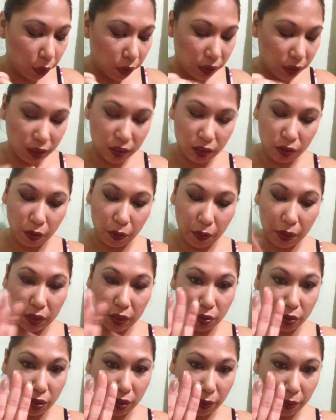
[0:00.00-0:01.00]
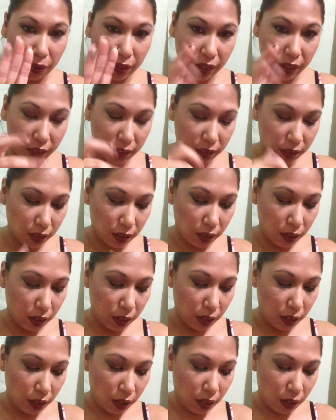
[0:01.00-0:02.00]
You see, remember I told you about that
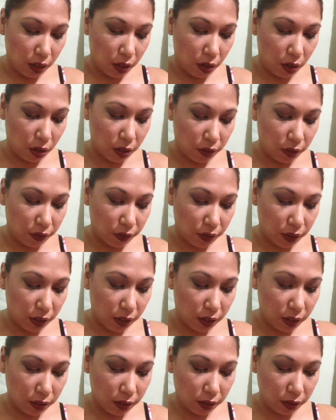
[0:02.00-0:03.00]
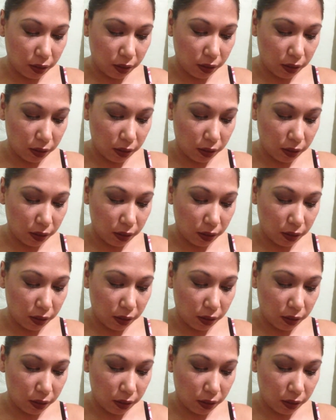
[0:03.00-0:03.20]
olive color,